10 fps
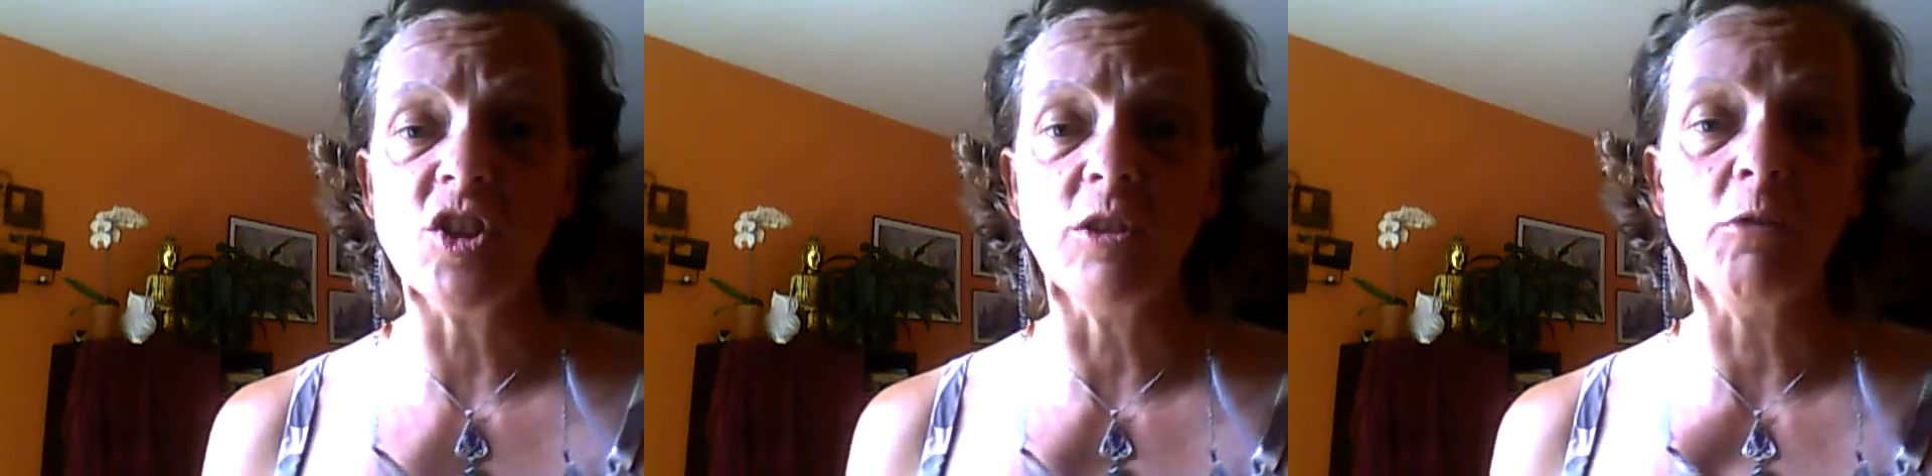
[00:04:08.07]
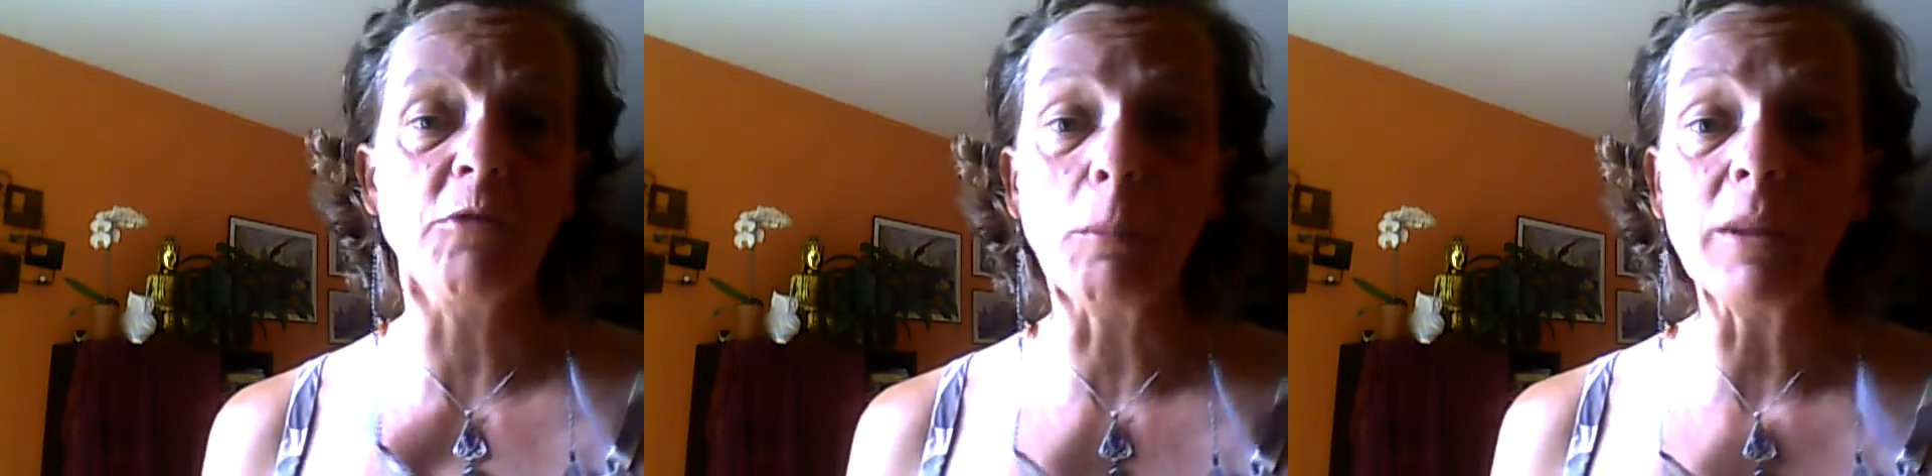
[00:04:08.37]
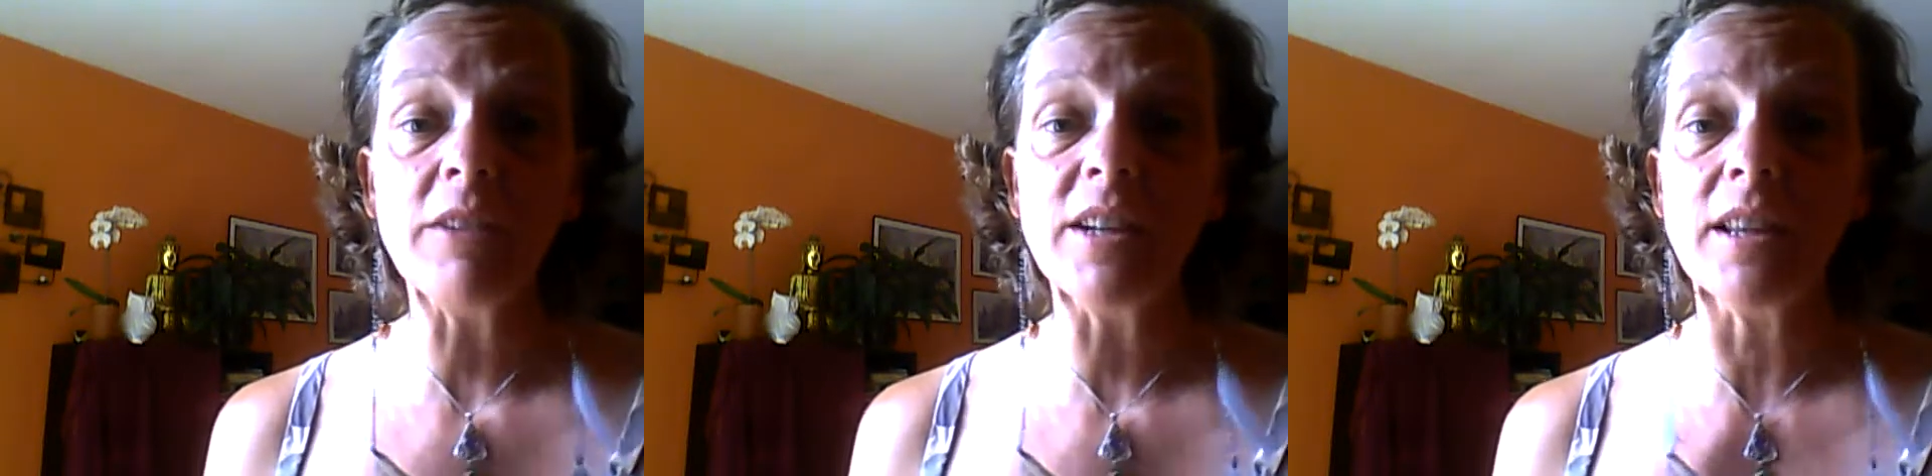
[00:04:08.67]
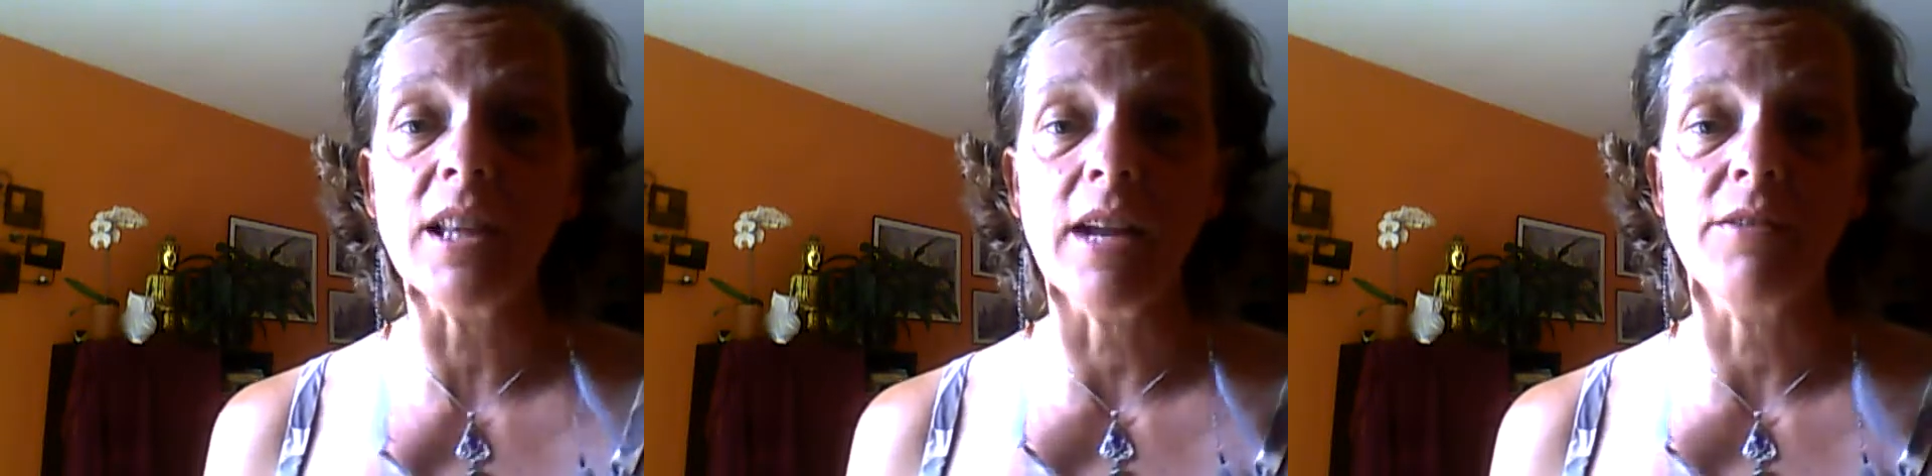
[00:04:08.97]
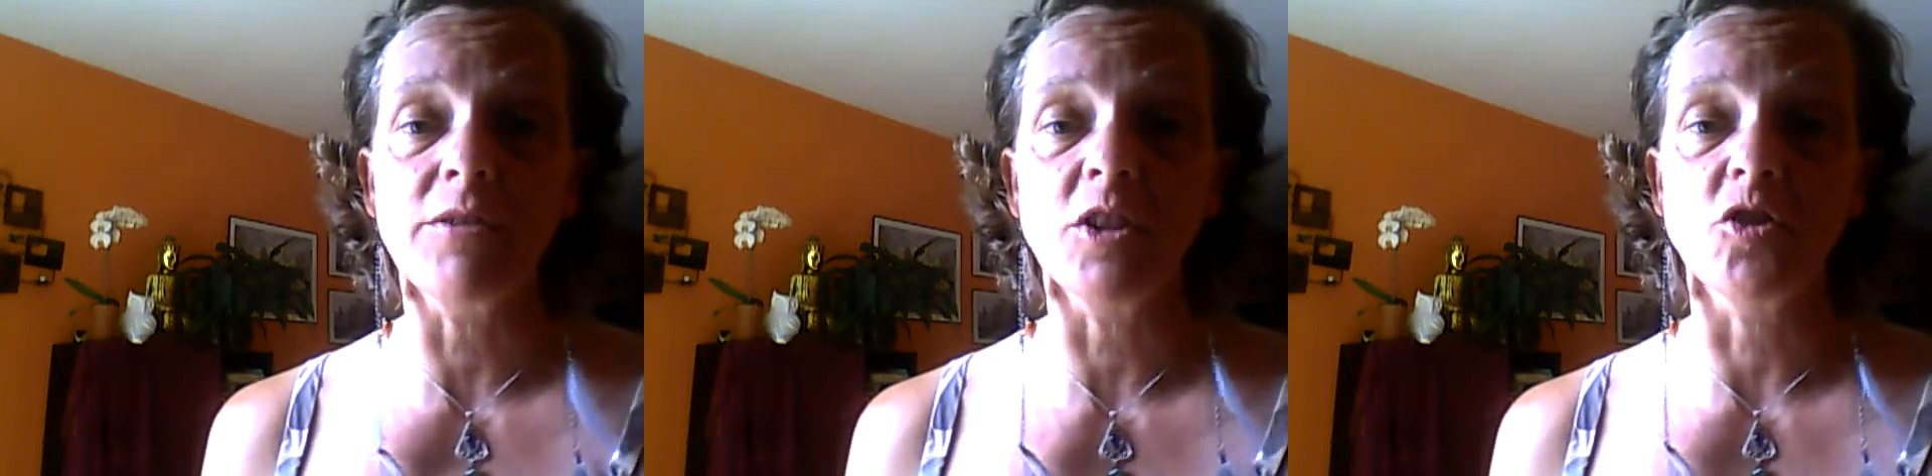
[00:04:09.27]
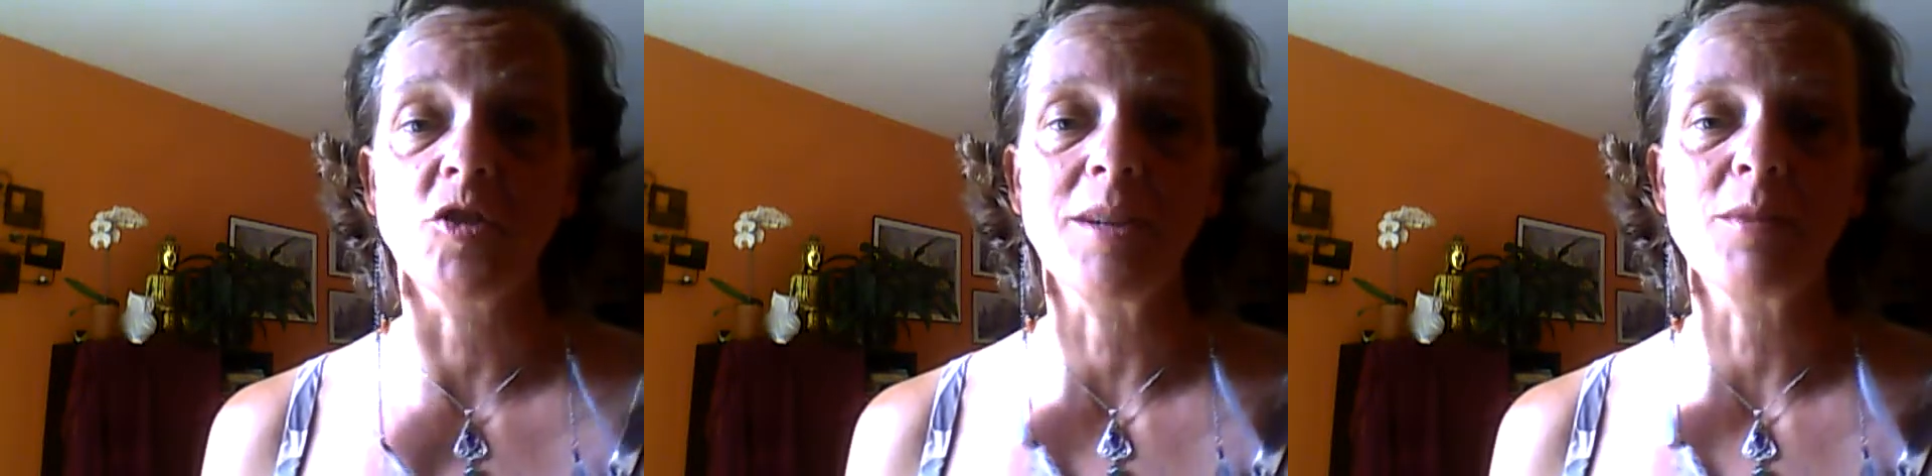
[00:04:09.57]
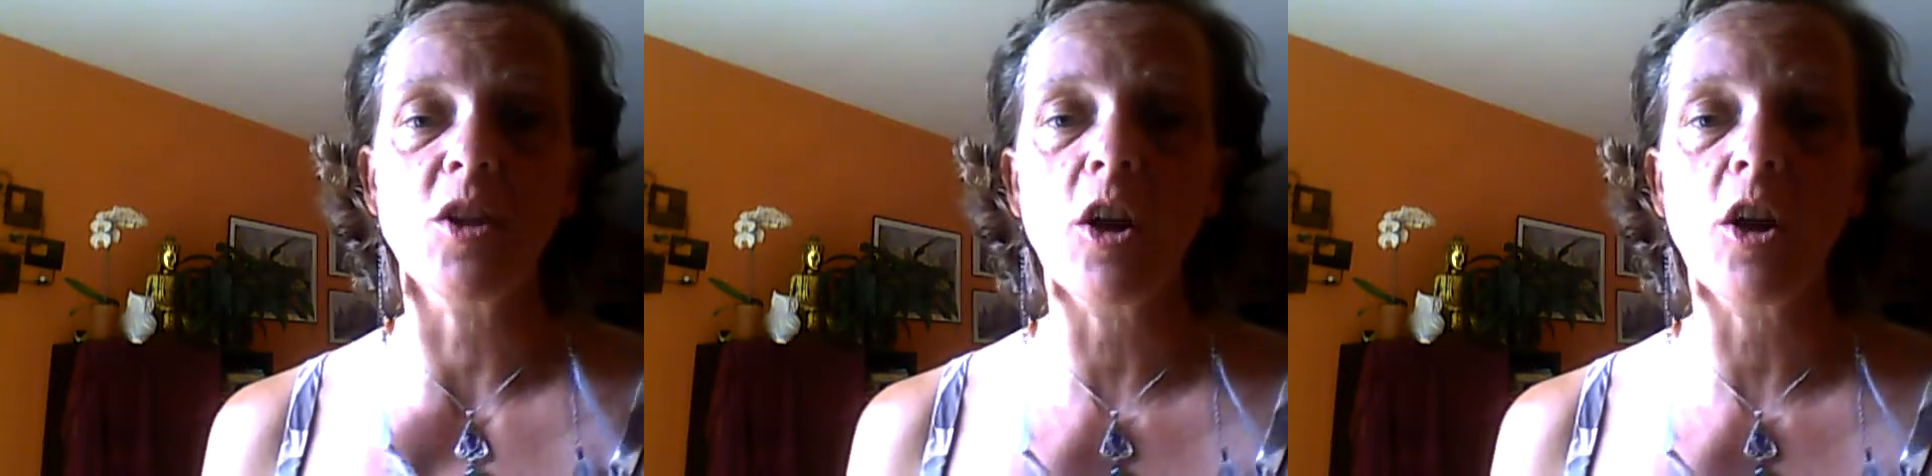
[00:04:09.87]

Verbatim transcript: you from living the life of your dreams